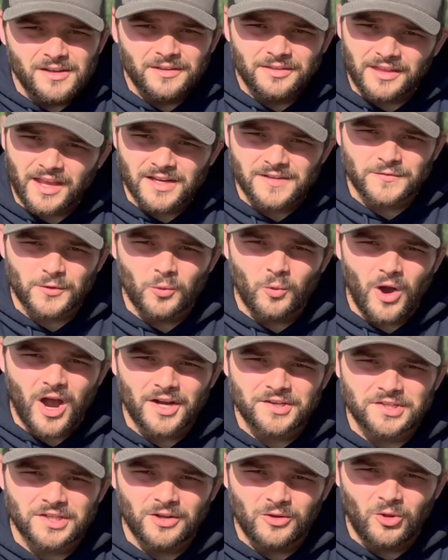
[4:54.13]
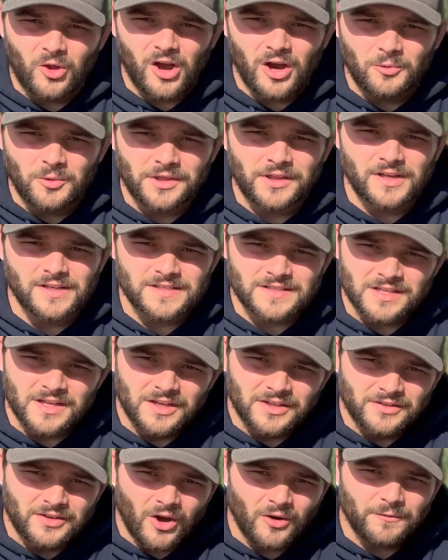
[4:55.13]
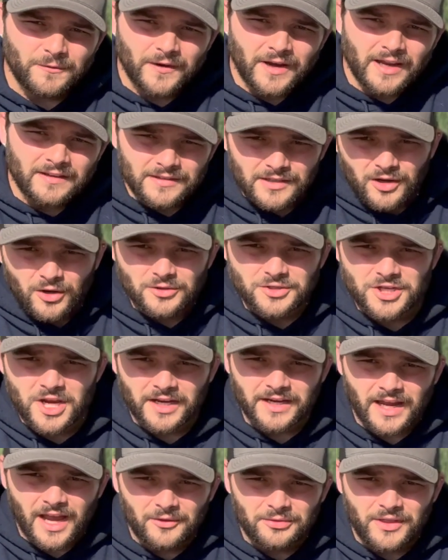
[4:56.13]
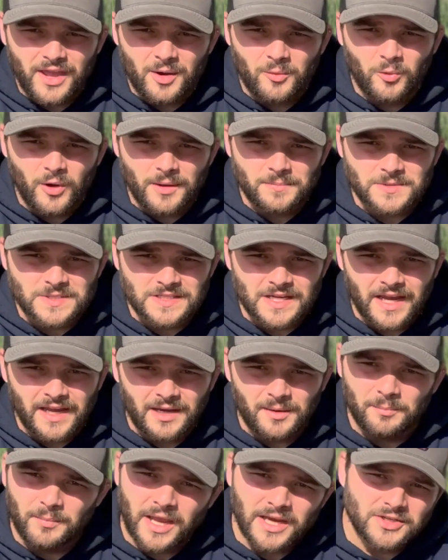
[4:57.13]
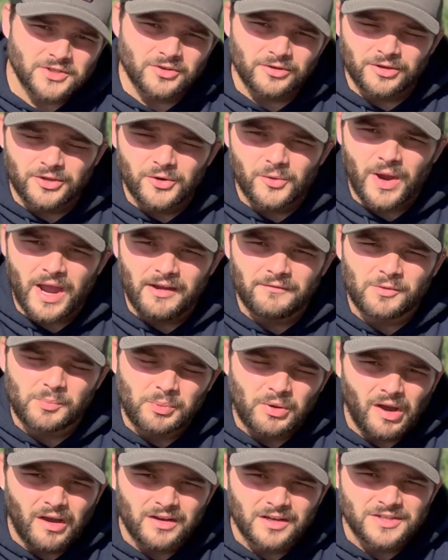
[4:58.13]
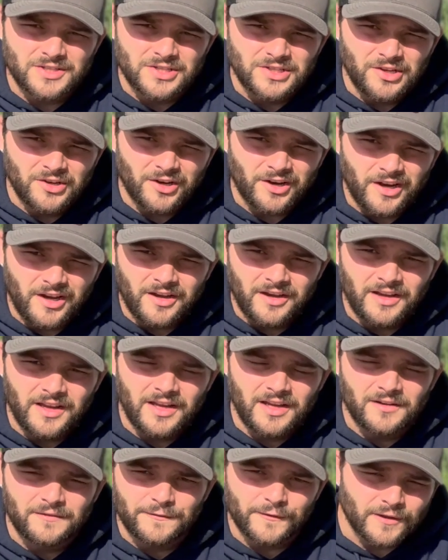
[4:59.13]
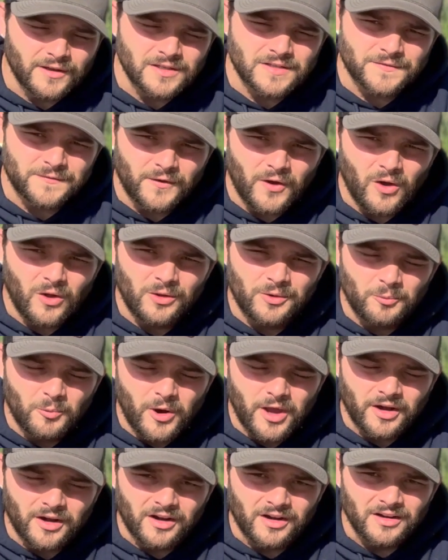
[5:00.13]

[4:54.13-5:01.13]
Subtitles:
Thanks for watching along with us. Don't forget to go check out that website and make sure you have the products you're gonna need for this fall and winter.